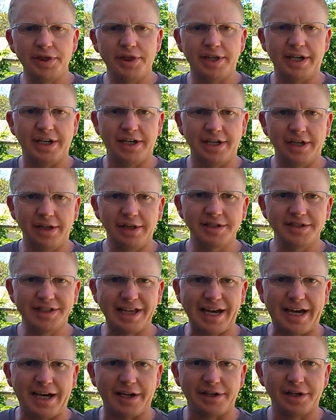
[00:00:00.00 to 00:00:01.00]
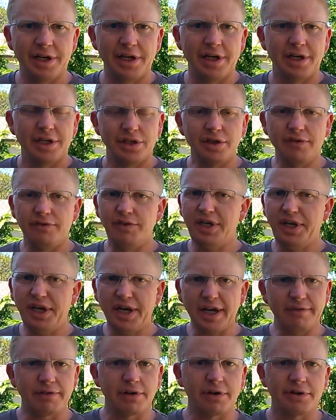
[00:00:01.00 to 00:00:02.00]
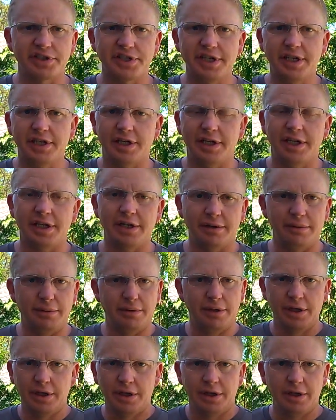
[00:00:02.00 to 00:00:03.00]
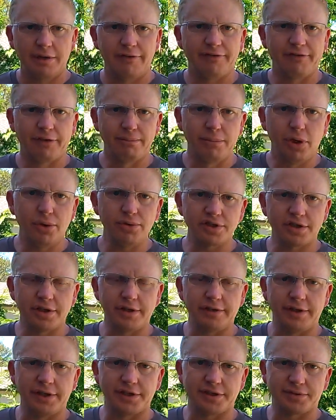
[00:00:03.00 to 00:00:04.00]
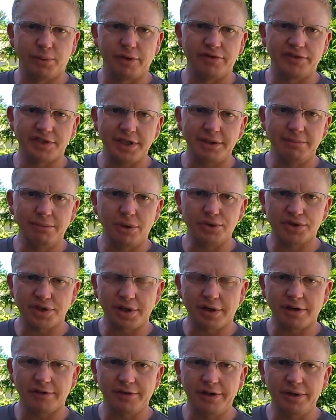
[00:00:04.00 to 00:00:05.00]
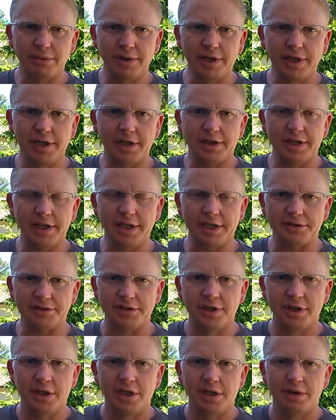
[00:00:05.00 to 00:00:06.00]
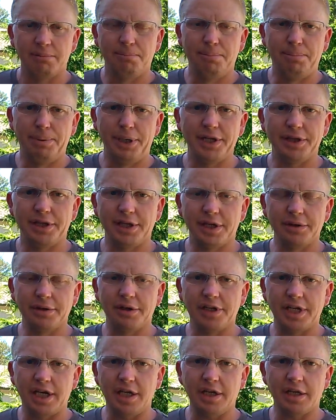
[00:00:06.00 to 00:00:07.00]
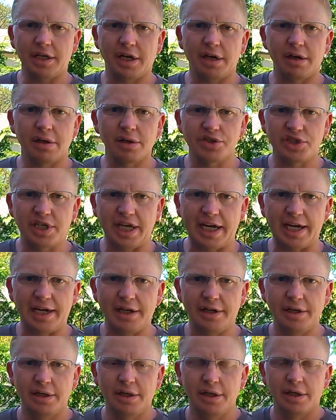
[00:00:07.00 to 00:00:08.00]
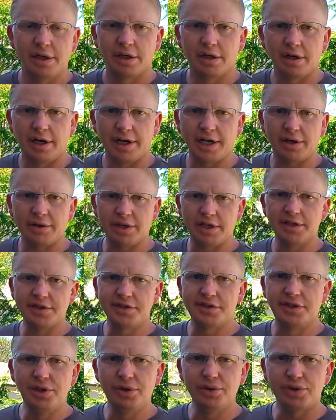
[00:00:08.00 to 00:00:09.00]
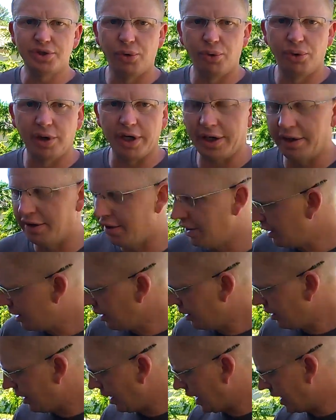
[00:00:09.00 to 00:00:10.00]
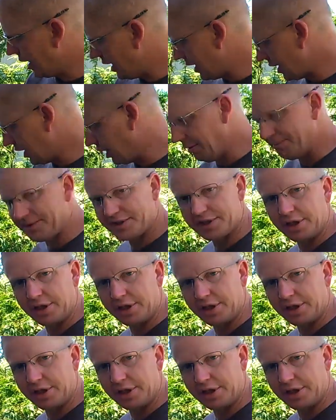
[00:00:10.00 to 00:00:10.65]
what the hell is that? You've never seen it. And for most of us, we've seen most RV related things. But the other day, Kara's dad got out his new toy, and it helps